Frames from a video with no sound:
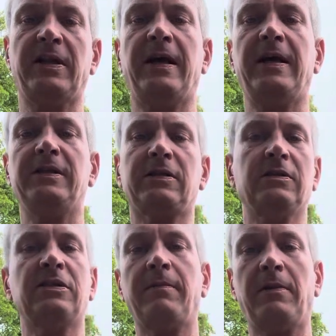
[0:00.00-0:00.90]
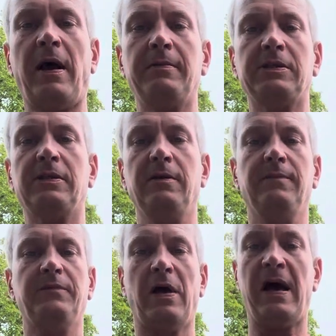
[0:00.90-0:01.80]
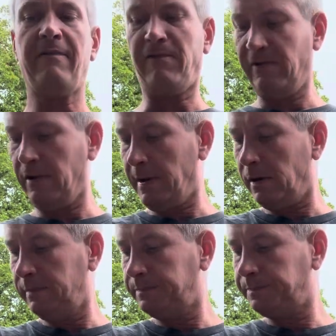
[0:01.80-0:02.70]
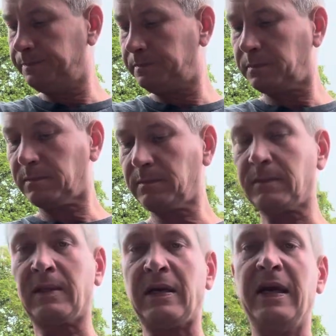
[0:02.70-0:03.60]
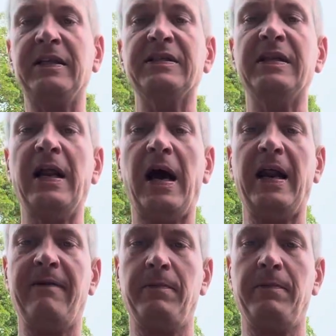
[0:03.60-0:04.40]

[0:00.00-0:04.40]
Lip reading: lays, because sometimes I'll have a female that does not have a